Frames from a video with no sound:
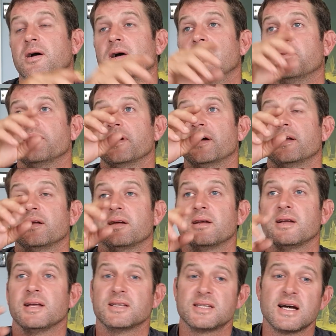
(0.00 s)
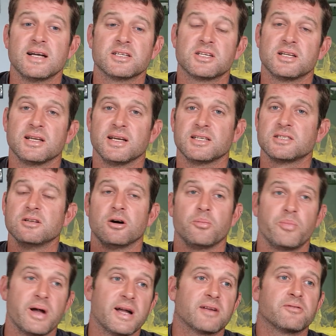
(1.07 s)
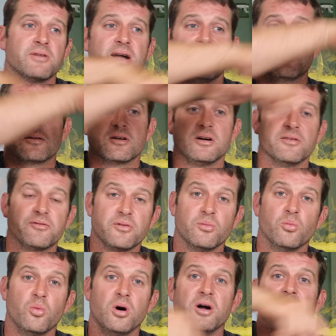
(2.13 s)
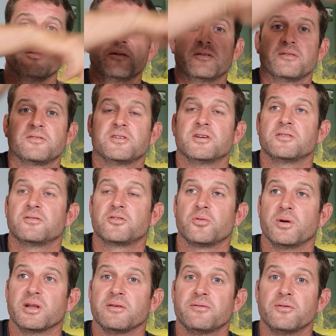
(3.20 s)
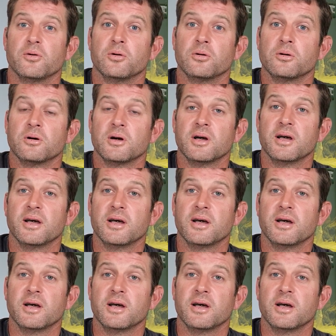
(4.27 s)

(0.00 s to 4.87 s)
and then it's not pegged round like from 1 to 24,